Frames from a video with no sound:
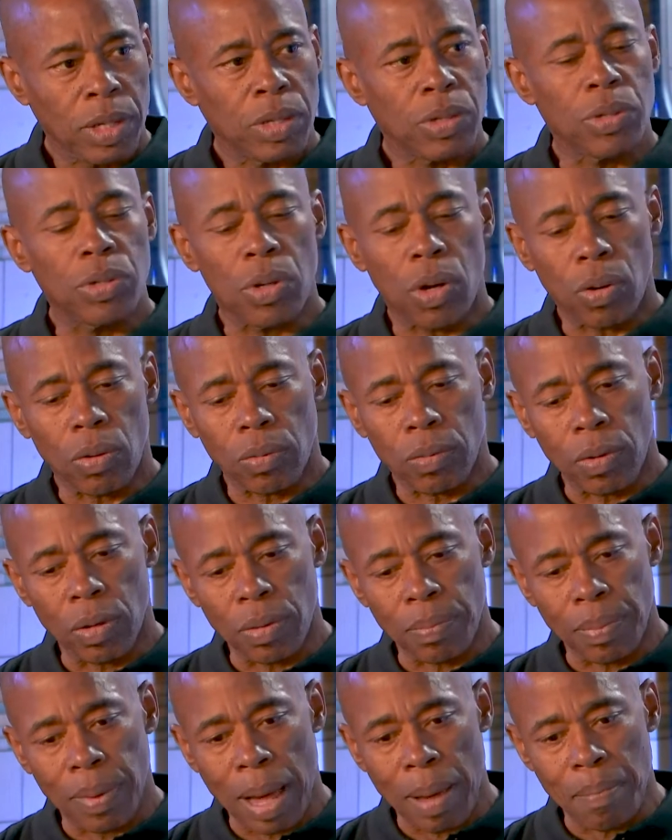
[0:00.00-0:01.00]
You know,
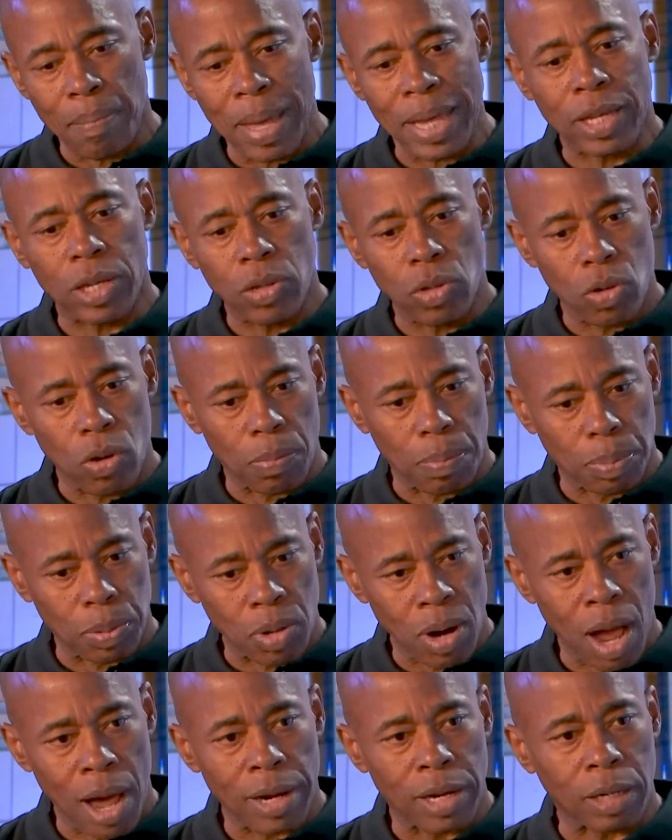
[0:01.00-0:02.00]
by making your
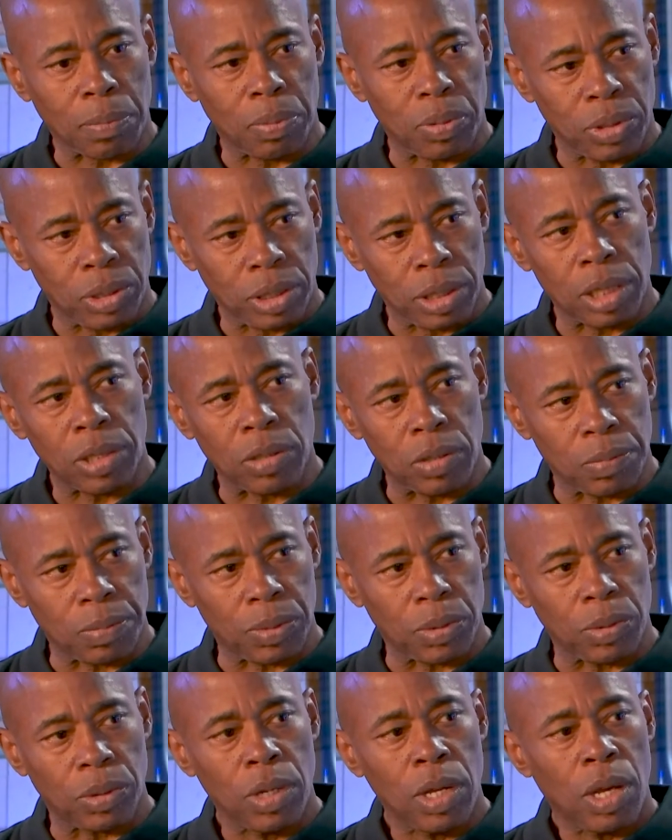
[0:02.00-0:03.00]
product
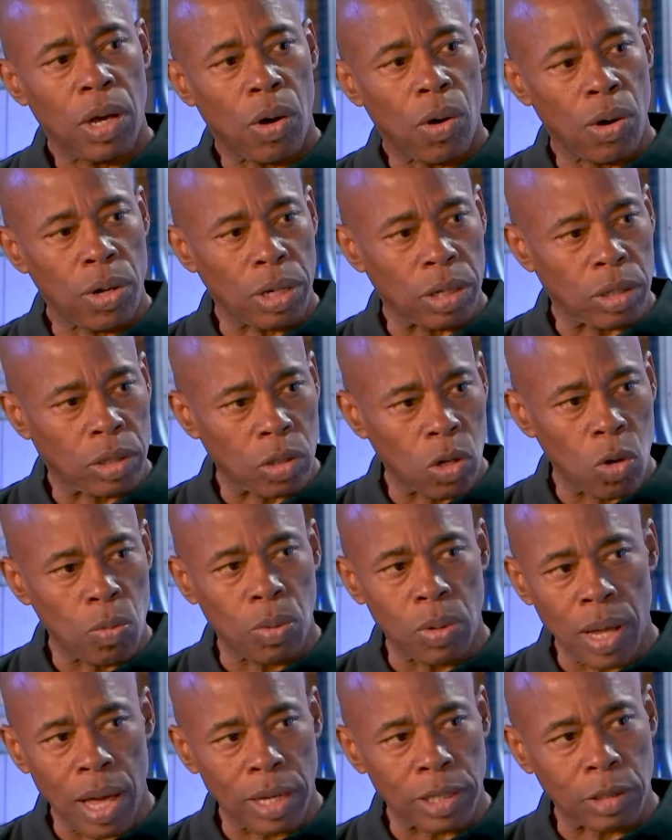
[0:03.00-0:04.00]
presentable on a
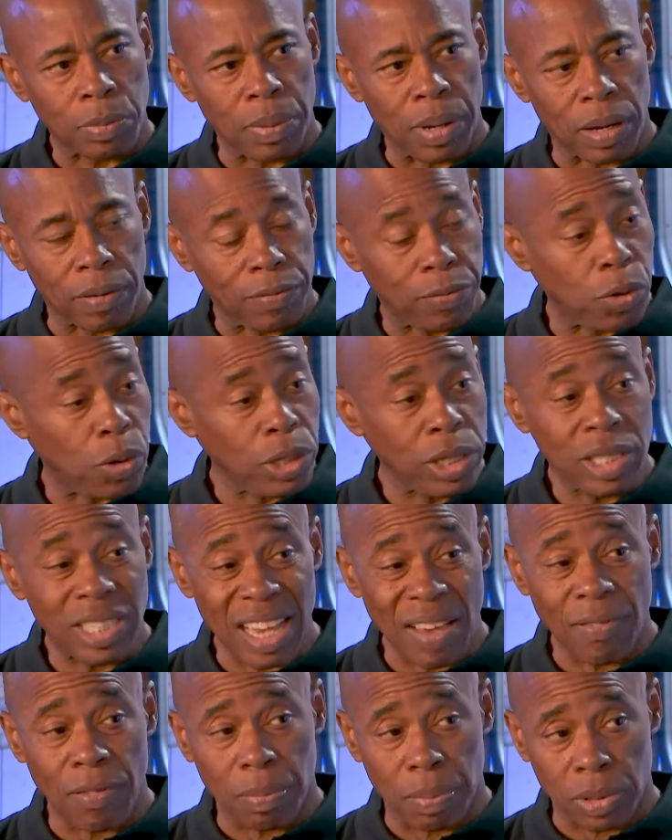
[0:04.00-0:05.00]
global aspect.
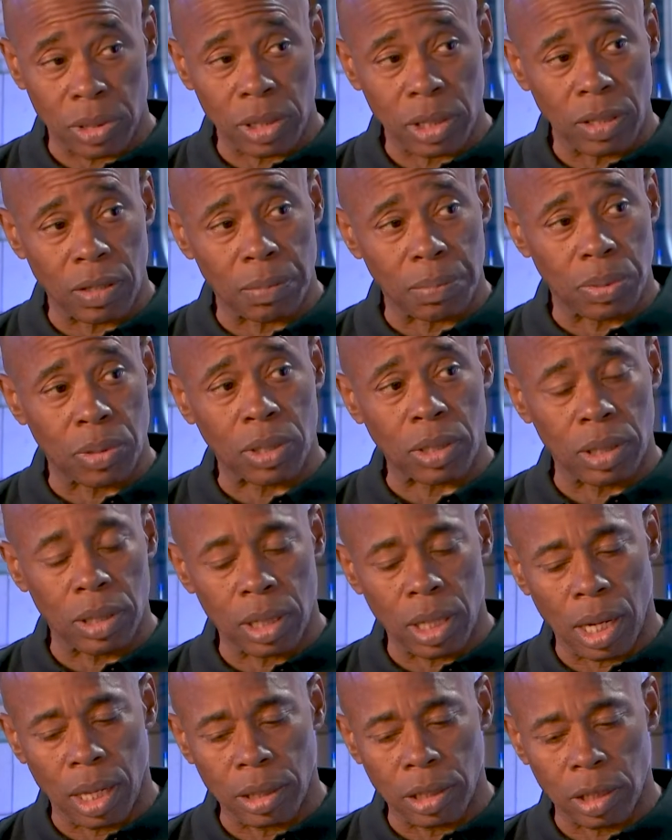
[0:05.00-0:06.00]
47% of
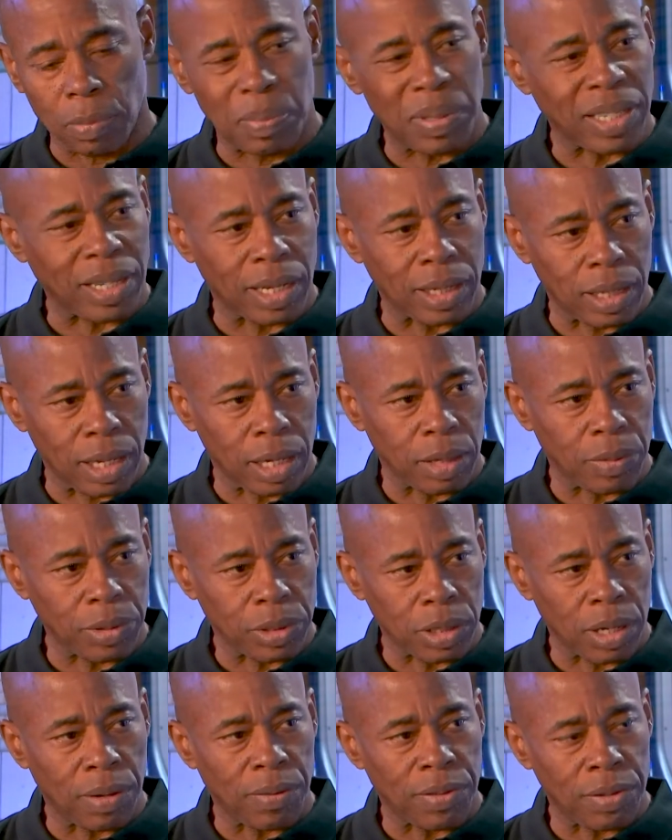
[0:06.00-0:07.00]
Brooklynites speak a
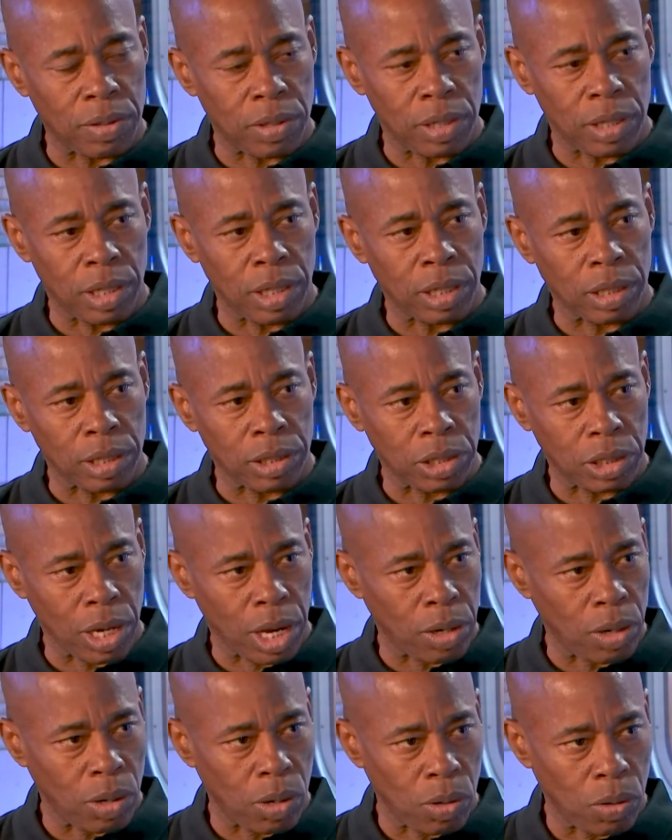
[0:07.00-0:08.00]
language other than English
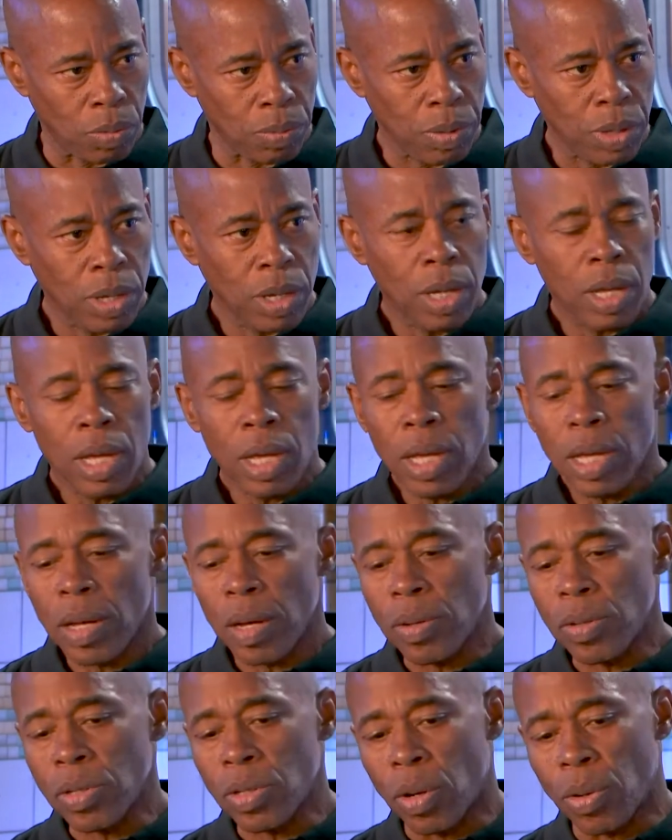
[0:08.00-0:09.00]
at home. You